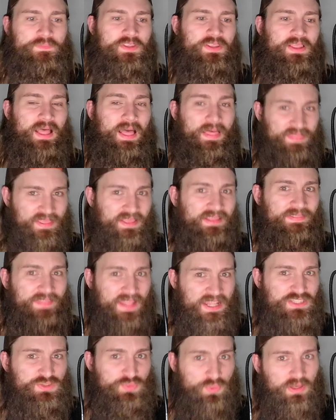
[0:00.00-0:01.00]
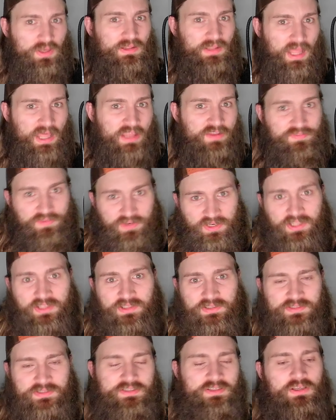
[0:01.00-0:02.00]
I think that's what a lot of it
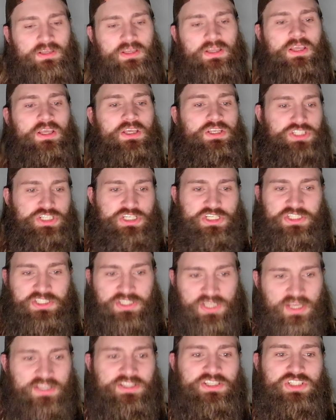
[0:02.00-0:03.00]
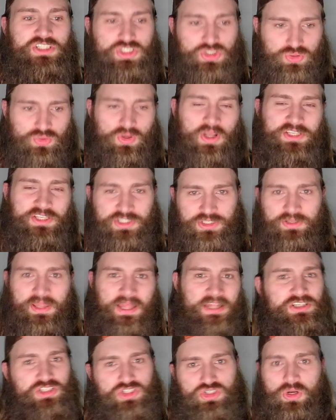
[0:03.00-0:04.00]
is. She just doesn't trust
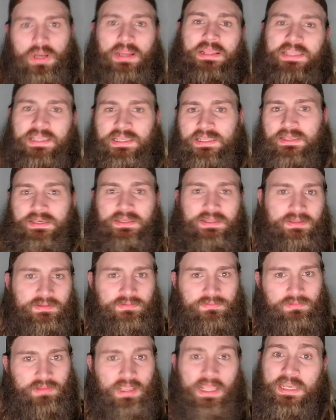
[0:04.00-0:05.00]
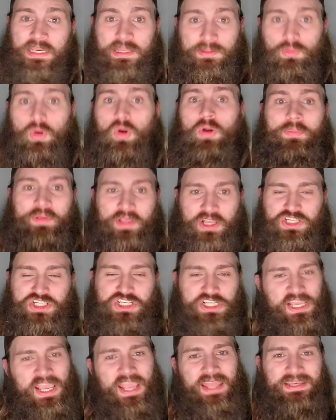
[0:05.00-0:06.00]
that striking anymore because she
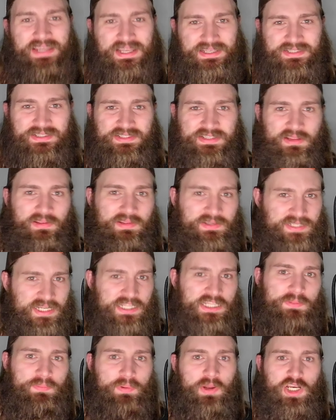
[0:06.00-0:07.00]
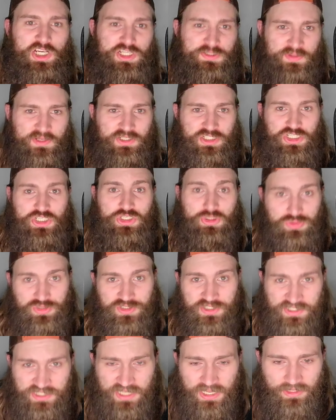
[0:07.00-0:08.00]
can't necessarily take the punishment she used
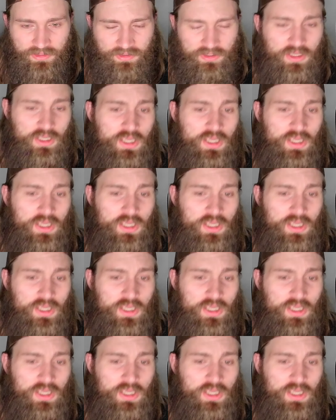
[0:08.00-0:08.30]
to take.